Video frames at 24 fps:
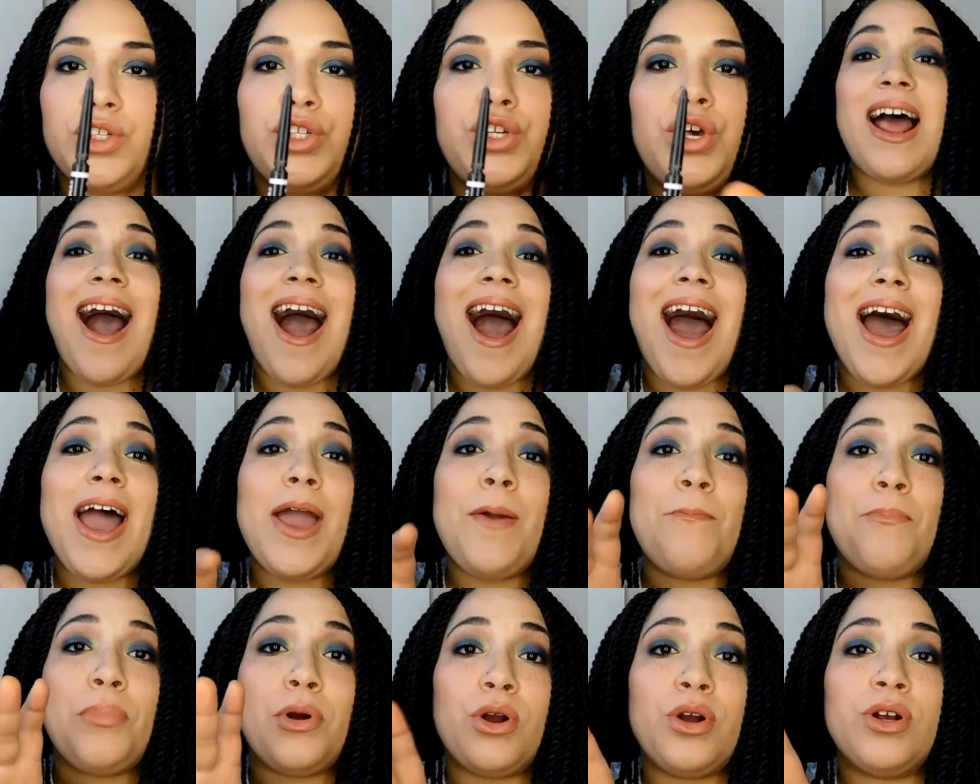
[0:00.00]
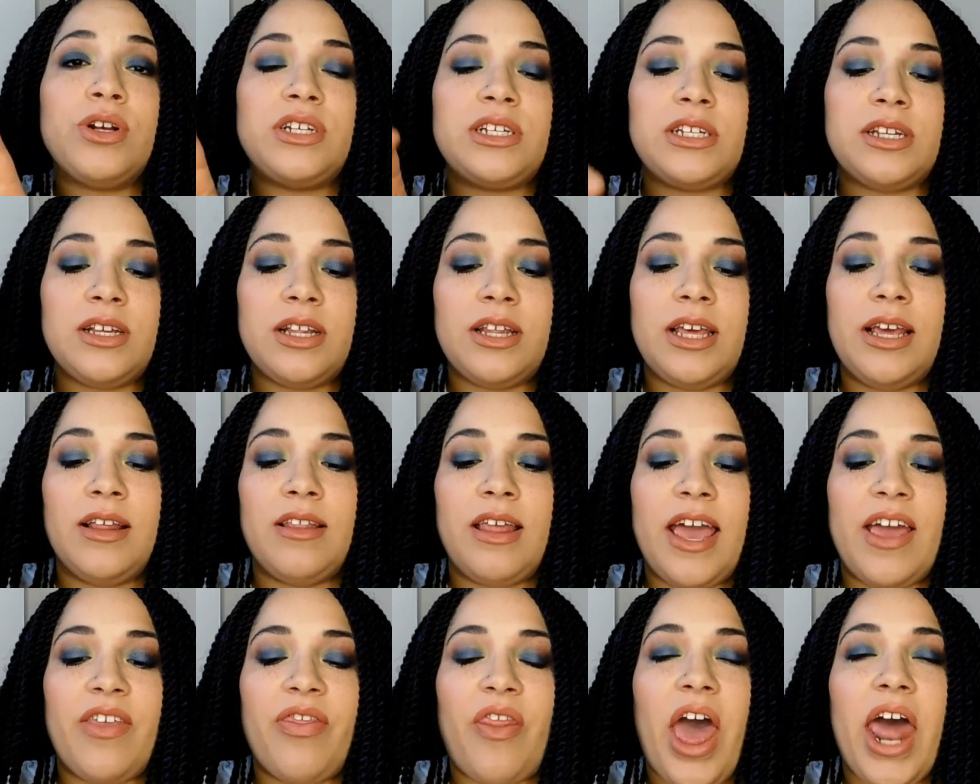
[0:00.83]
So I personally
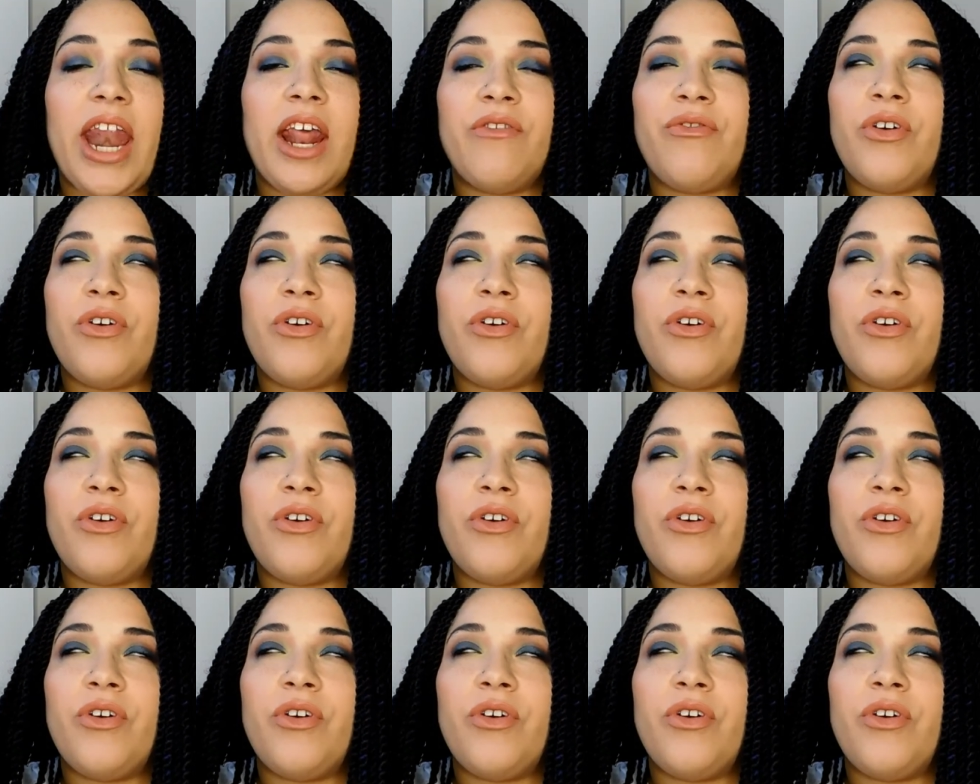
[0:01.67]
like that.